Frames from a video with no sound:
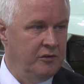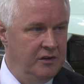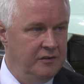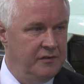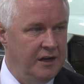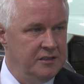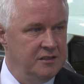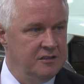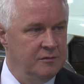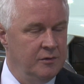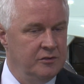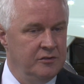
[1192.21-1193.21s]
refreshes
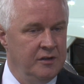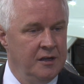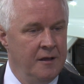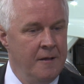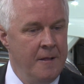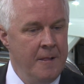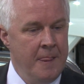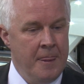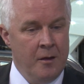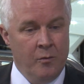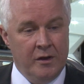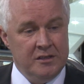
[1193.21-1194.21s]
that we're doing,
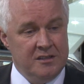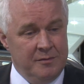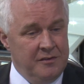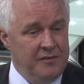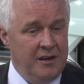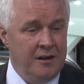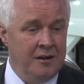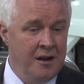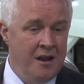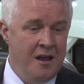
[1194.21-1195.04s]
which, to be fair,